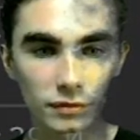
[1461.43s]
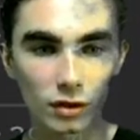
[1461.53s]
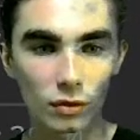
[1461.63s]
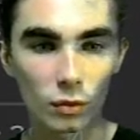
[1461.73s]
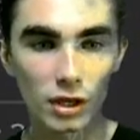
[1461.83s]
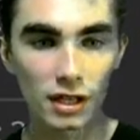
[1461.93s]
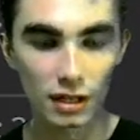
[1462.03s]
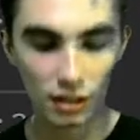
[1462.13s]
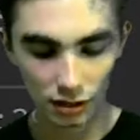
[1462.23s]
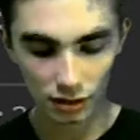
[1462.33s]

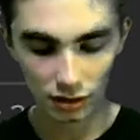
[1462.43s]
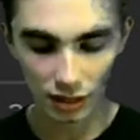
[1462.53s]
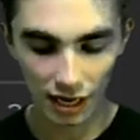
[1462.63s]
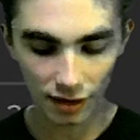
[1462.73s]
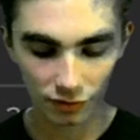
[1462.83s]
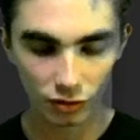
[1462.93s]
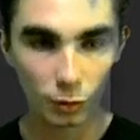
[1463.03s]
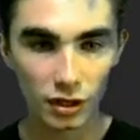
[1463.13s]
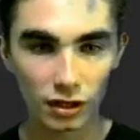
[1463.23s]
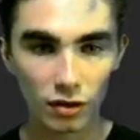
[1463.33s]
we have the
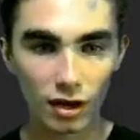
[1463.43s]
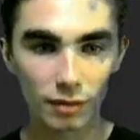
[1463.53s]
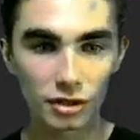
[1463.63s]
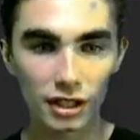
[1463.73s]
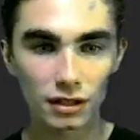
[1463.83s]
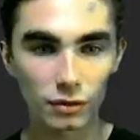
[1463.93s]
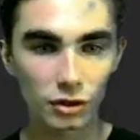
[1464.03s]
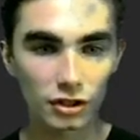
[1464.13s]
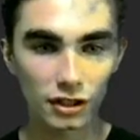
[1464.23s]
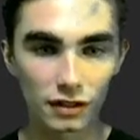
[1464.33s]
window object, which
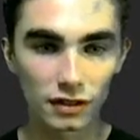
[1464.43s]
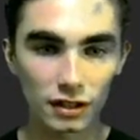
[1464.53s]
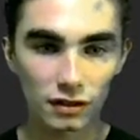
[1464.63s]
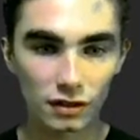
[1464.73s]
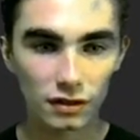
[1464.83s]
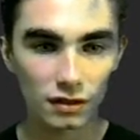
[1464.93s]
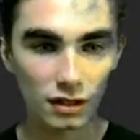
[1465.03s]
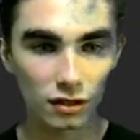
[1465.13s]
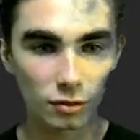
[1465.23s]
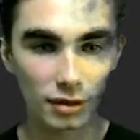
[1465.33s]
exists in
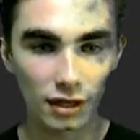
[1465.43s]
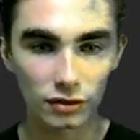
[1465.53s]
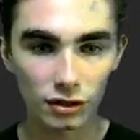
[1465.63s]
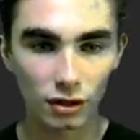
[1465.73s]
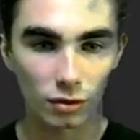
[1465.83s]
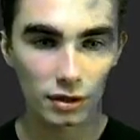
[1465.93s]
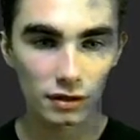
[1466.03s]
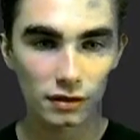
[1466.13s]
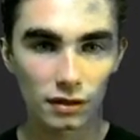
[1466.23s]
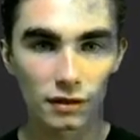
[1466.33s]
your browser always,